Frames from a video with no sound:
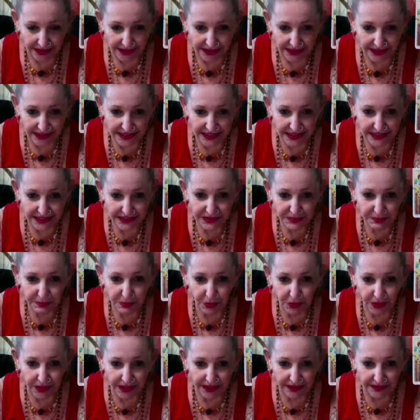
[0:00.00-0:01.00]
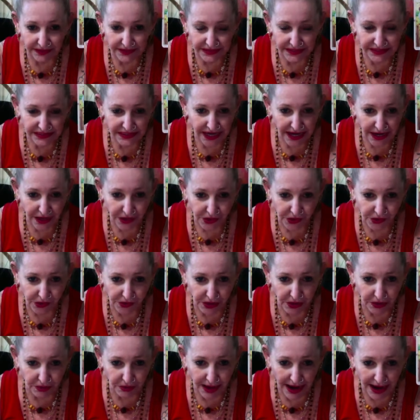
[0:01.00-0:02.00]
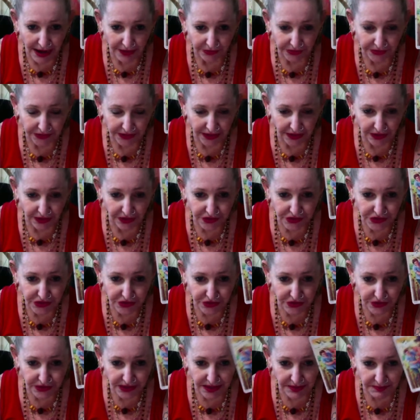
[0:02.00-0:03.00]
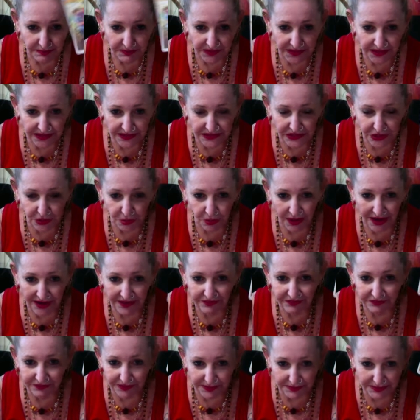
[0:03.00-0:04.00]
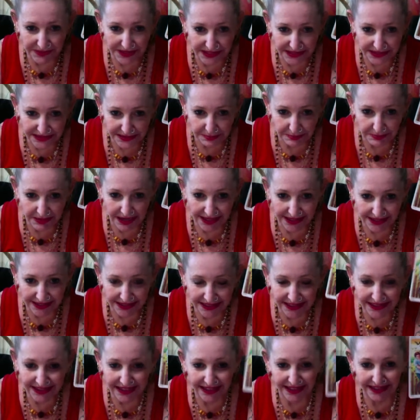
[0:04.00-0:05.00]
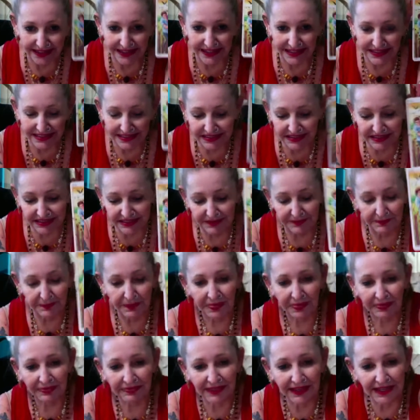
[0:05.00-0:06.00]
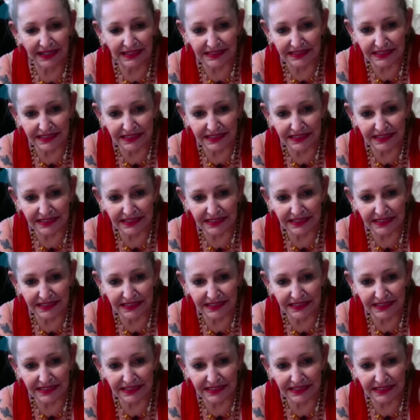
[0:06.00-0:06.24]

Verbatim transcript: and he's putting the scarecrow out there to keep things away from his money and his things.